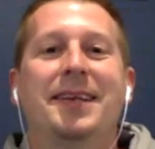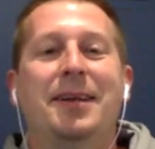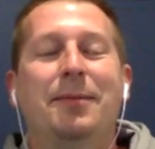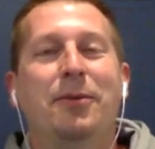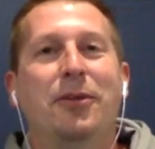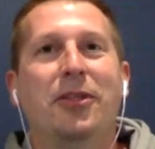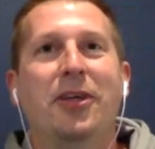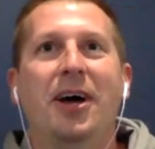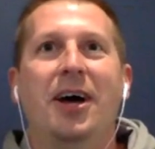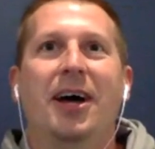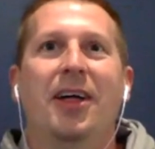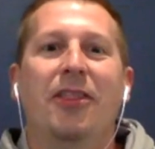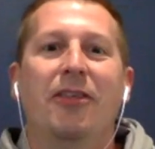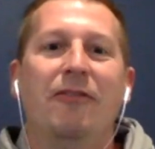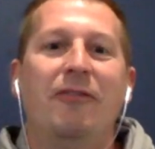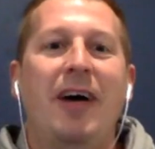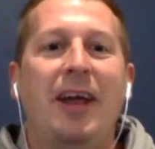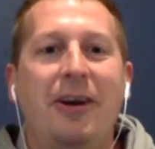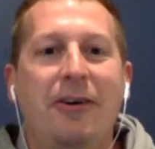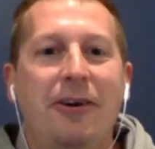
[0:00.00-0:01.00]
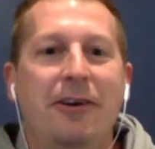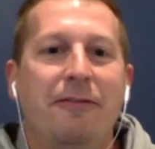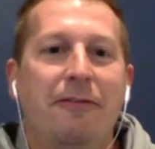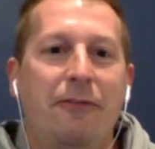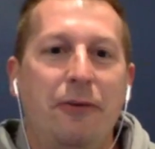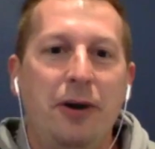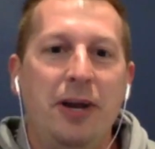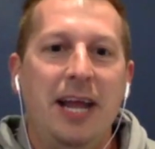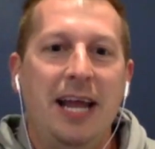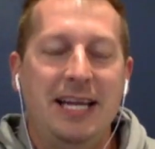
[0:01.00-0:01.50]
some of the, the veteran
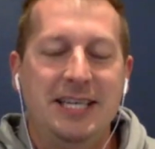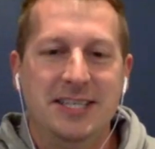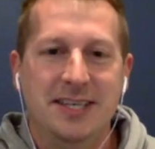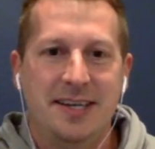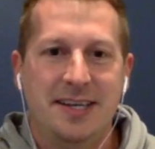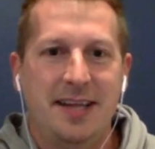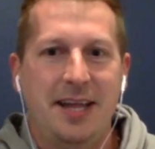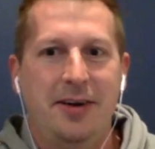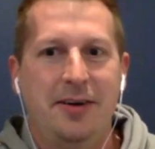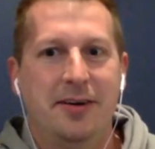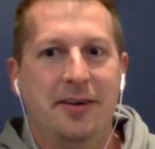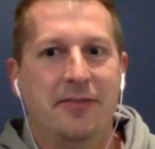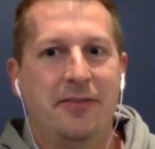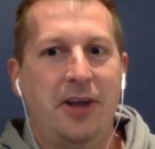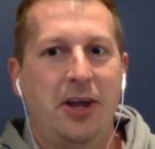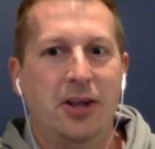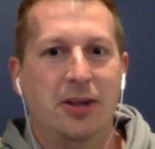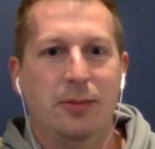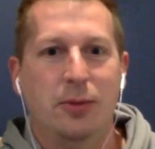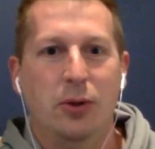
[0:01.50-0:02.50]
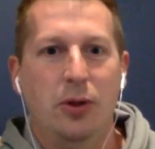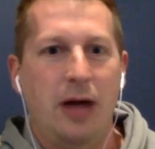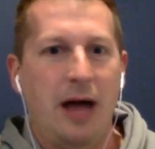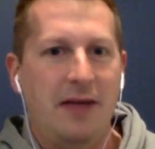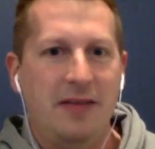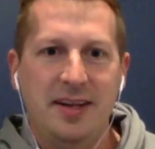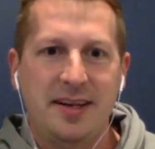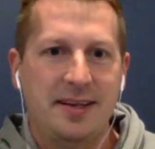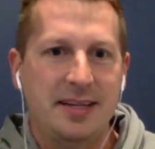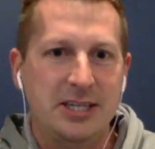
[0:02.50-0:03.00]
free agent centers available.
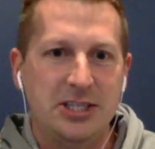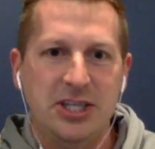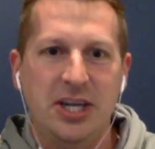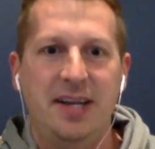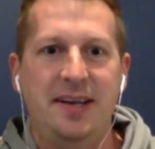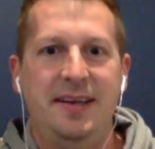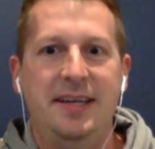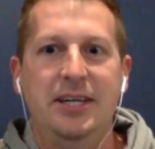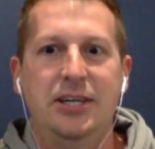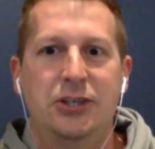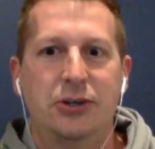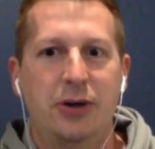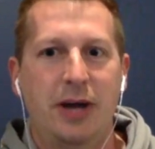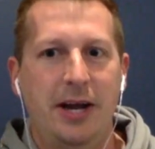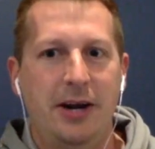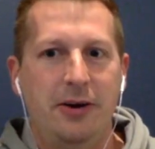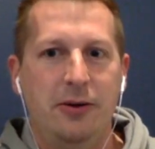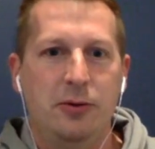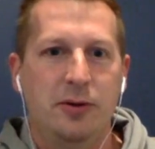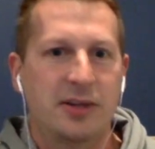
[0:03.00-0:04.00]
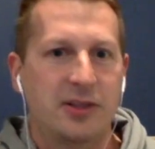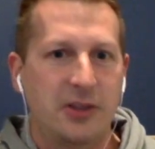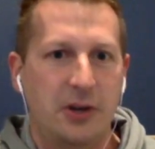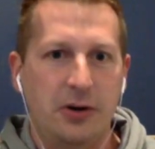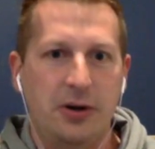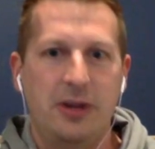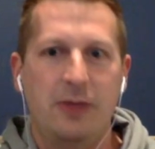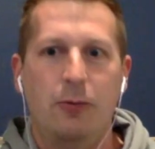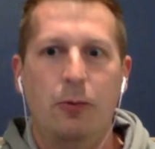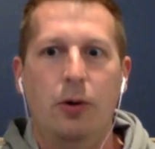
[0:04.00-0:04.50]
Obviously, JC Tretter, who's
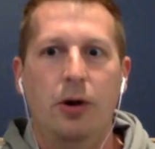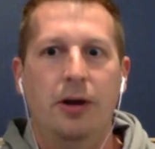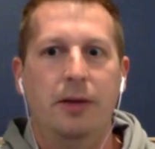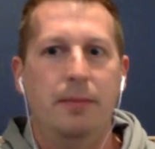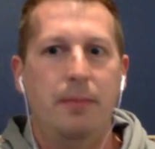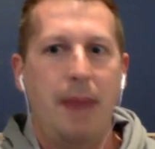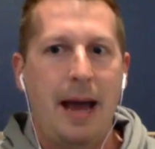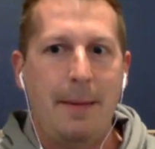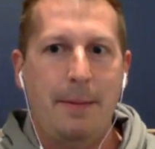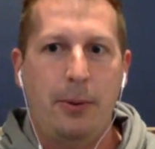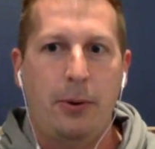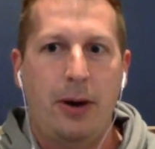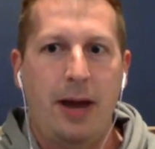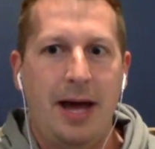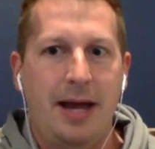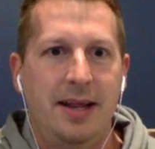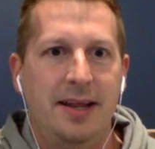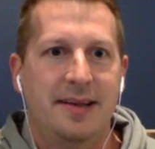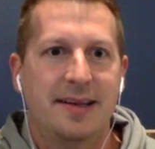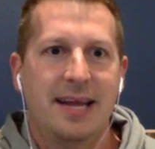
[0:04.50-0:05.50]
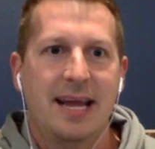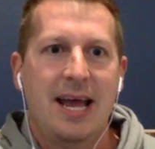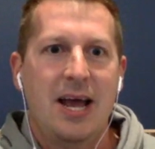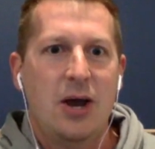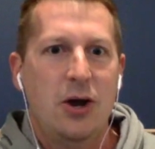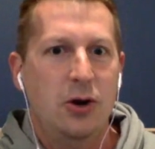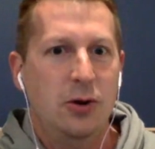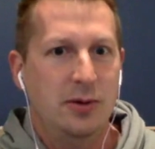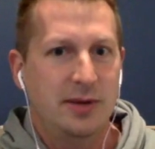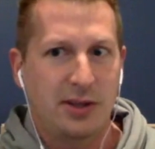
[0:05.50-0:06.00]
31, Matt Paradis,
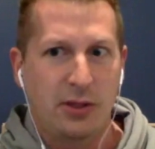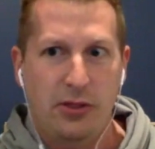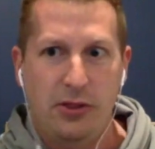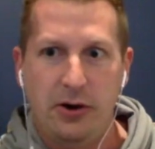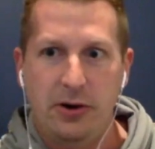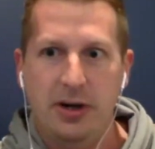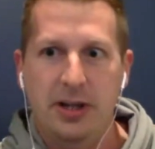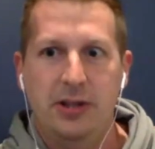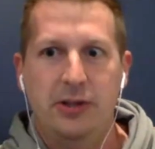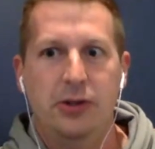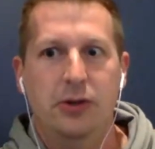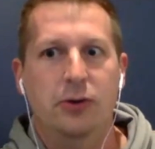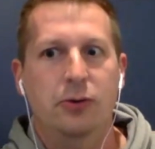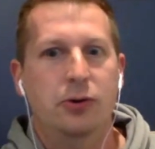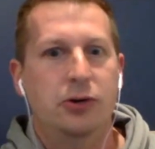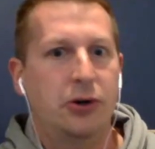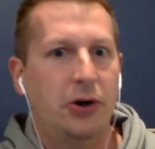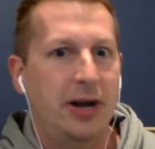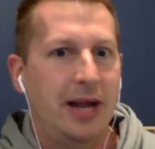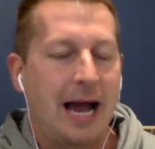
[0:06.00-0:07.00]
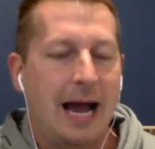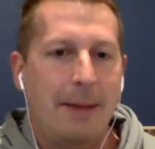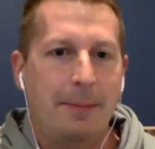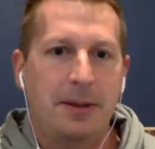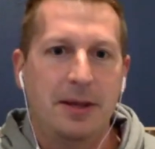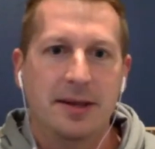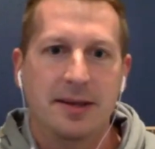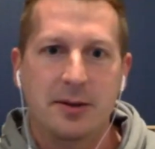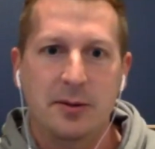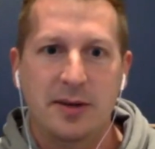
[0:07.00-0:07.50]
who's 32, Trey
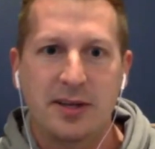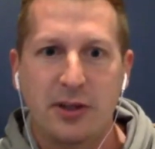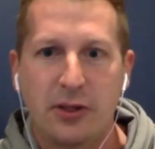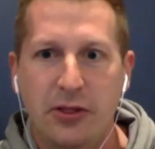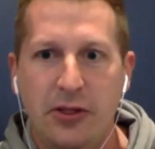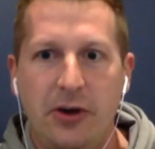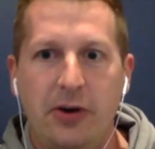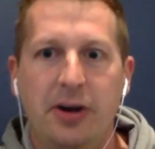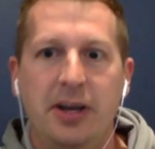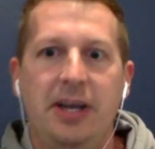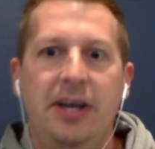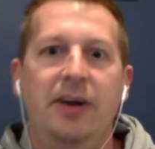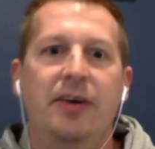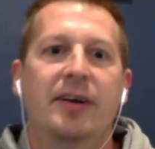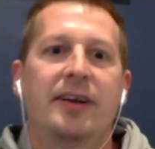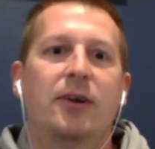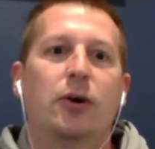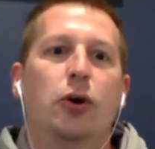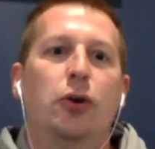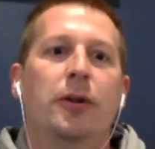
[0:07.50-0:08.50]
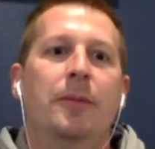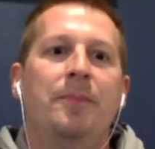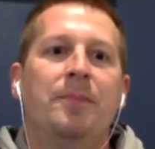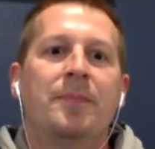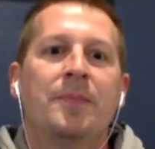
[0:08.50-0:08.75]
Hopkins, who's 30 years old.